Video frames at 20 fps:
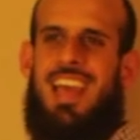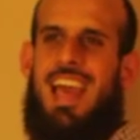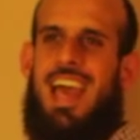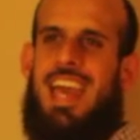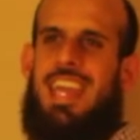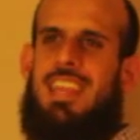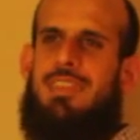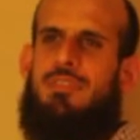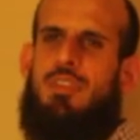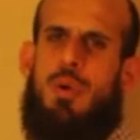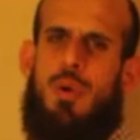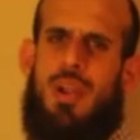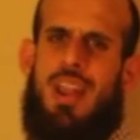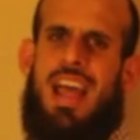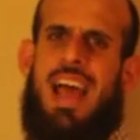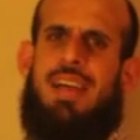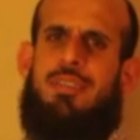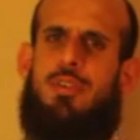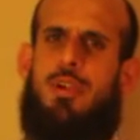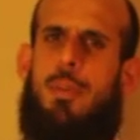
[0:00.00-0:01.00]
And if you were to
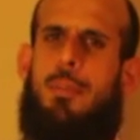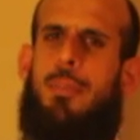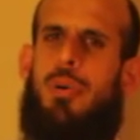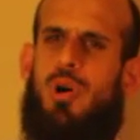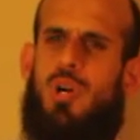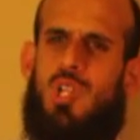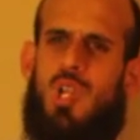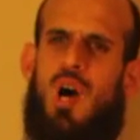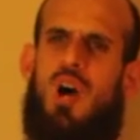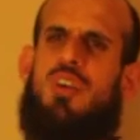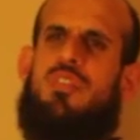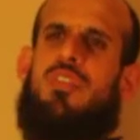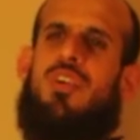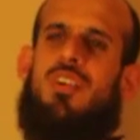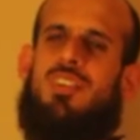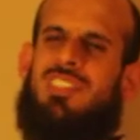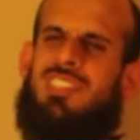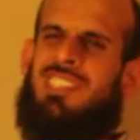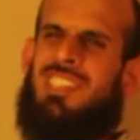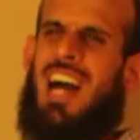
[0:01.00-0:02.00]
ever pull
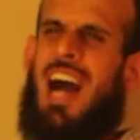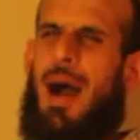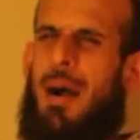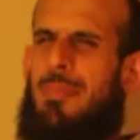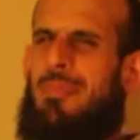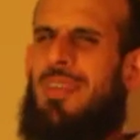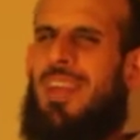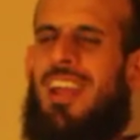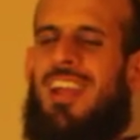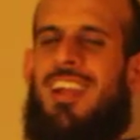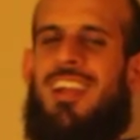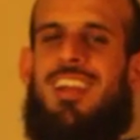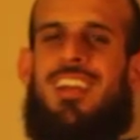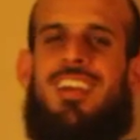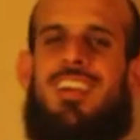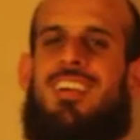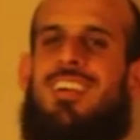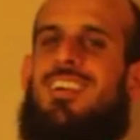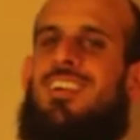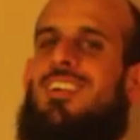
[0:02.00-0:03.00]
over or stop
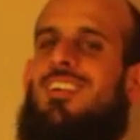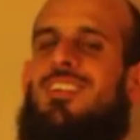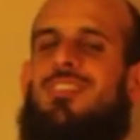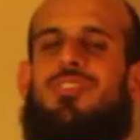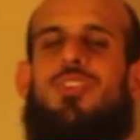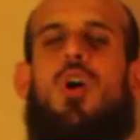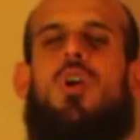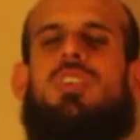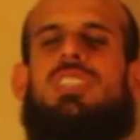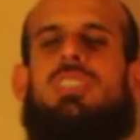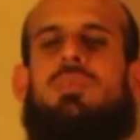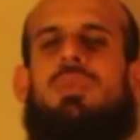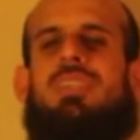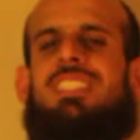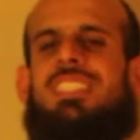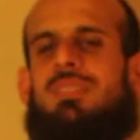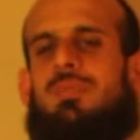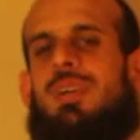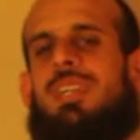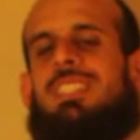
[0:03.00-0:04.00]
there, the only
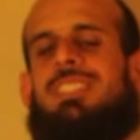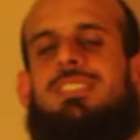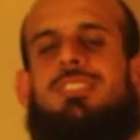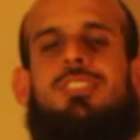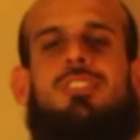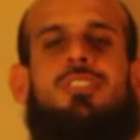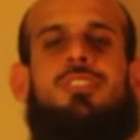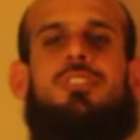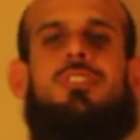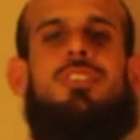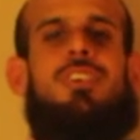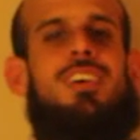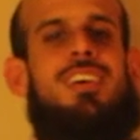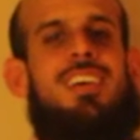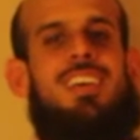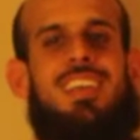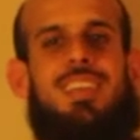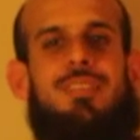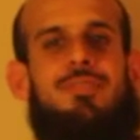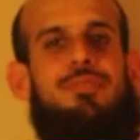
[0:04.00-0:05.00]
reason was to
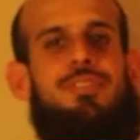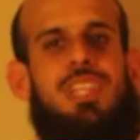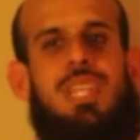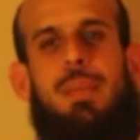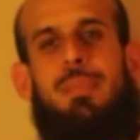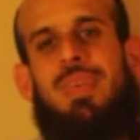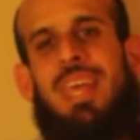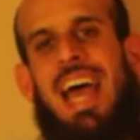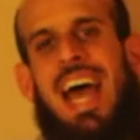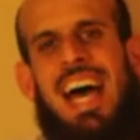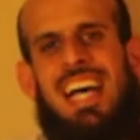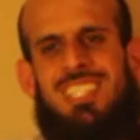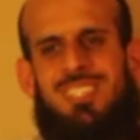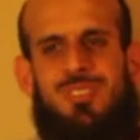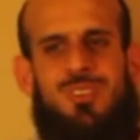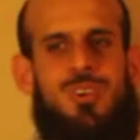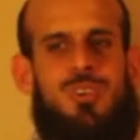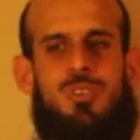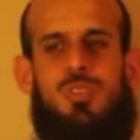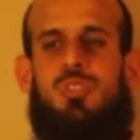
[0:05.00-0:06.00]
fill up gas
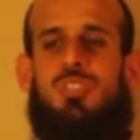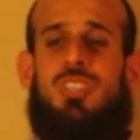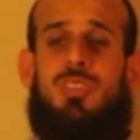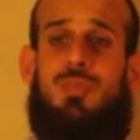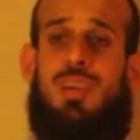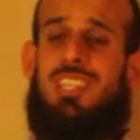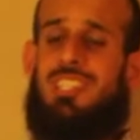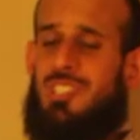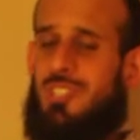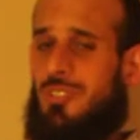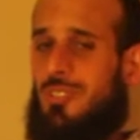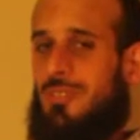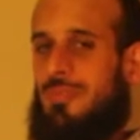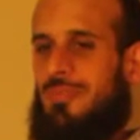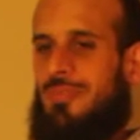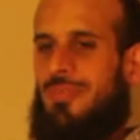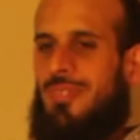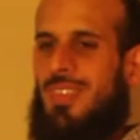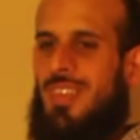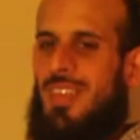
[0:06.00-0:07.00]
or use a restroom.
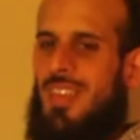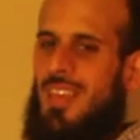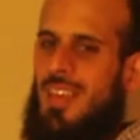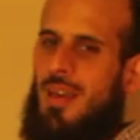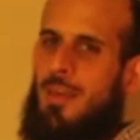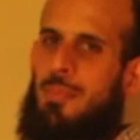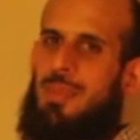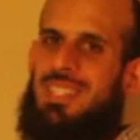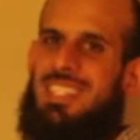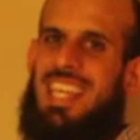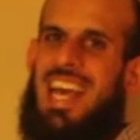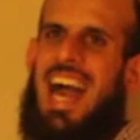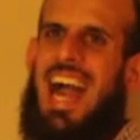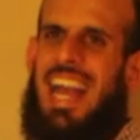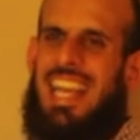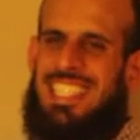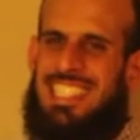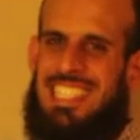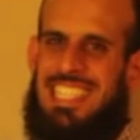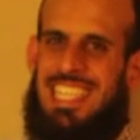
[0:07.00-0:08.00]
But to
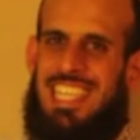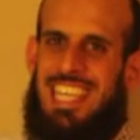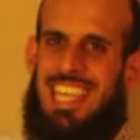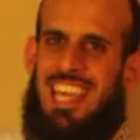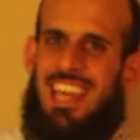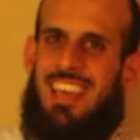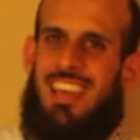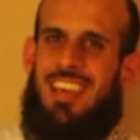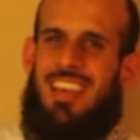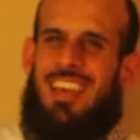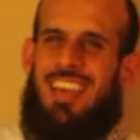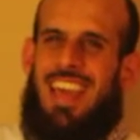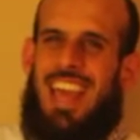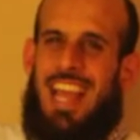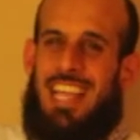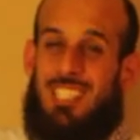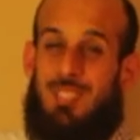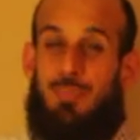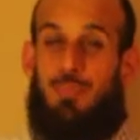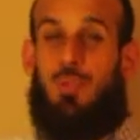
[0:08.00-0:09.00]
actually
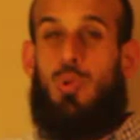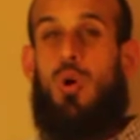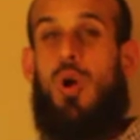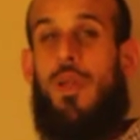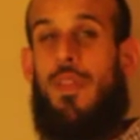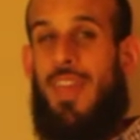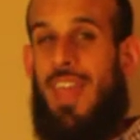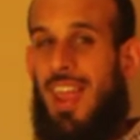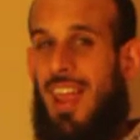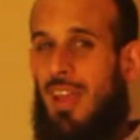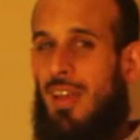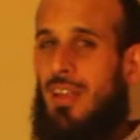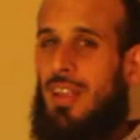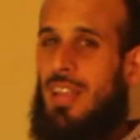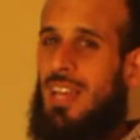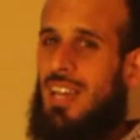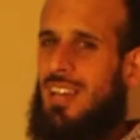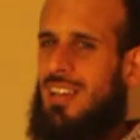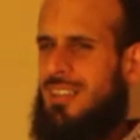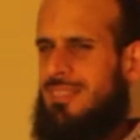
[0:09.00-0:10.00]
explore the
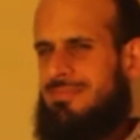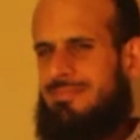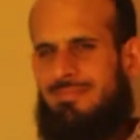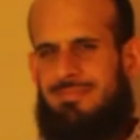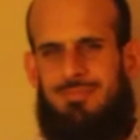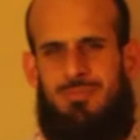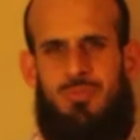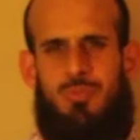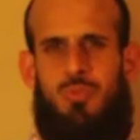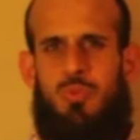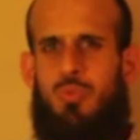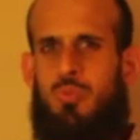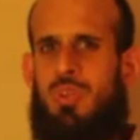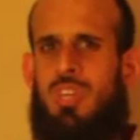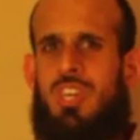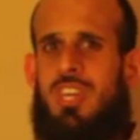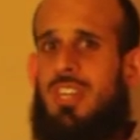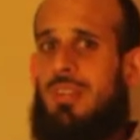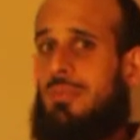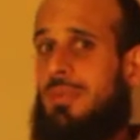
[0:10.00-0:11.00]
area, we
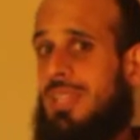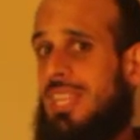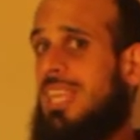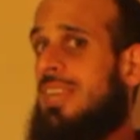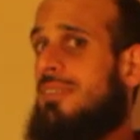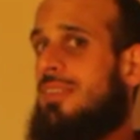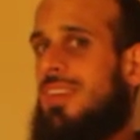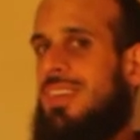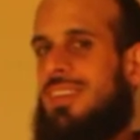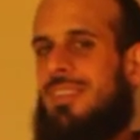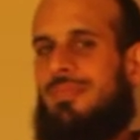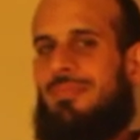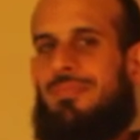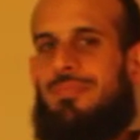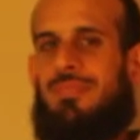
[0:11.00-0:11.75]
couldn't believe it.